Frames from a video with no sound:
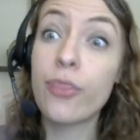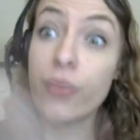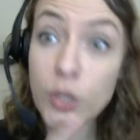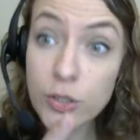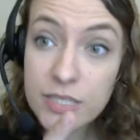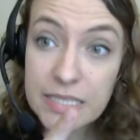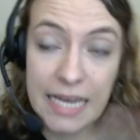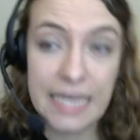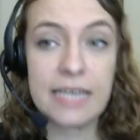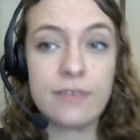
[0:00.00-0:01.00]

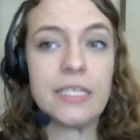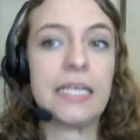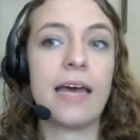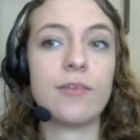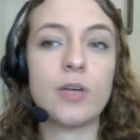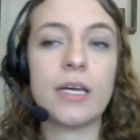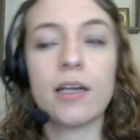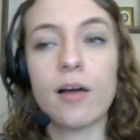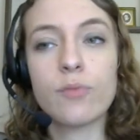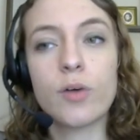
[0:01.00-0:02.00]
Thursday evening after I get
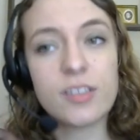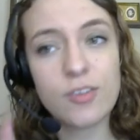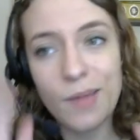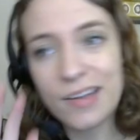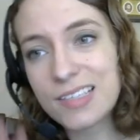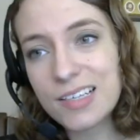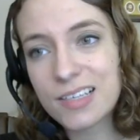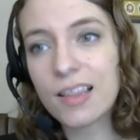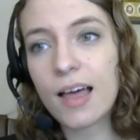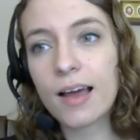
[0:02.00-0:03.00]
off work. So about 6
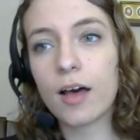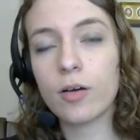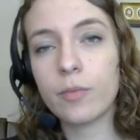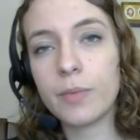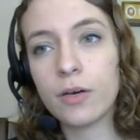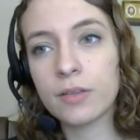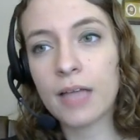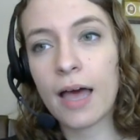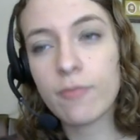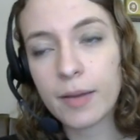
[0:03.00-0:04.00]
o'clock, I'll be going
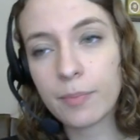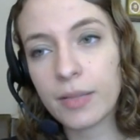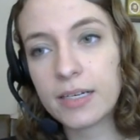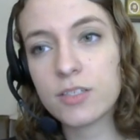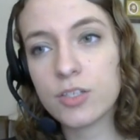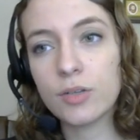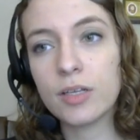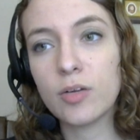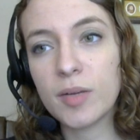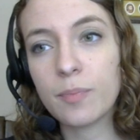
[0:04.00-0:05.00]
live. My plan is to do a
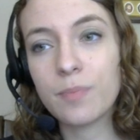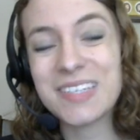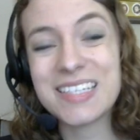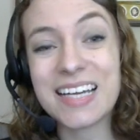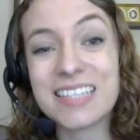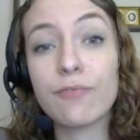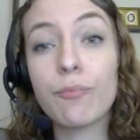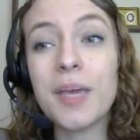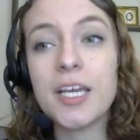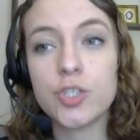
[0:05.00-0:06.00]
little bit of Detective
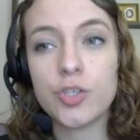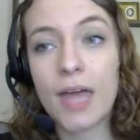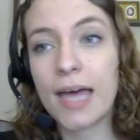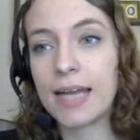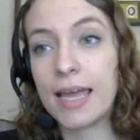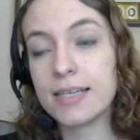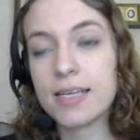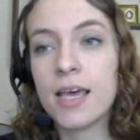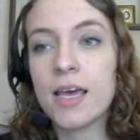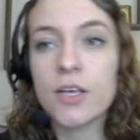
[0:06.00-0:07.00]
Pikachu that night.
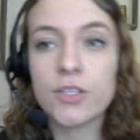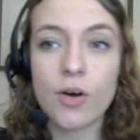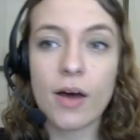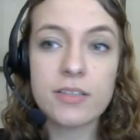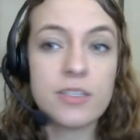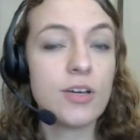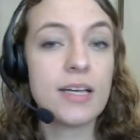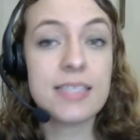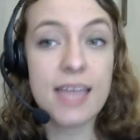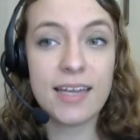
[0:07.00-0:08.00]
So I'll see you guys
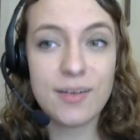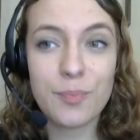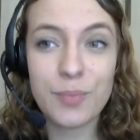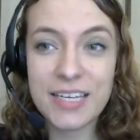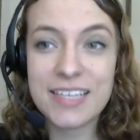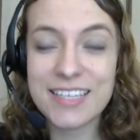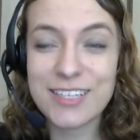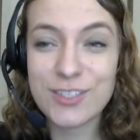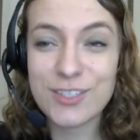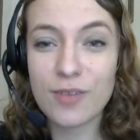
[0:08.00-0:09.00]
then. Please
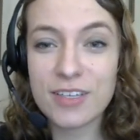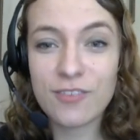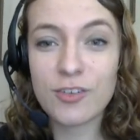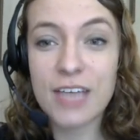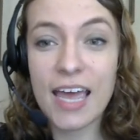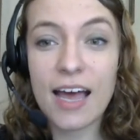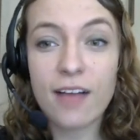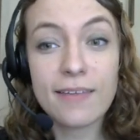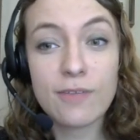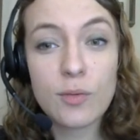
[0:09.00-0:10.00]
enjoy the rest of your day. I'll
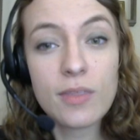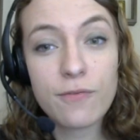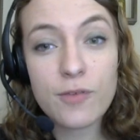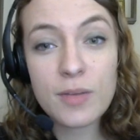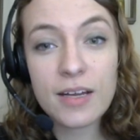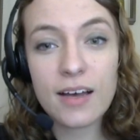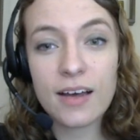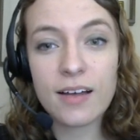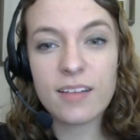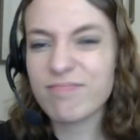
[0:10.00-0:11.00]
leave you with a few minutes,
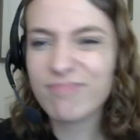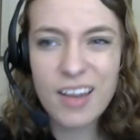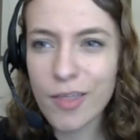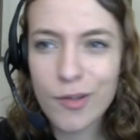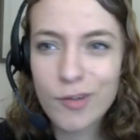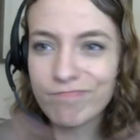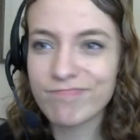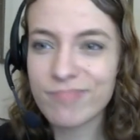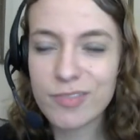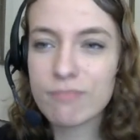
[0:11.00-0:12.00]
another
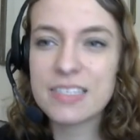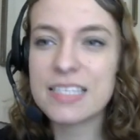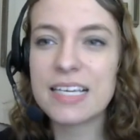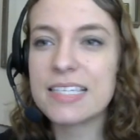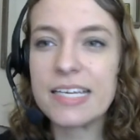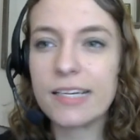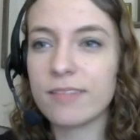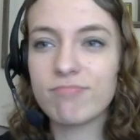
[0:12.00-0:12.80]
60 to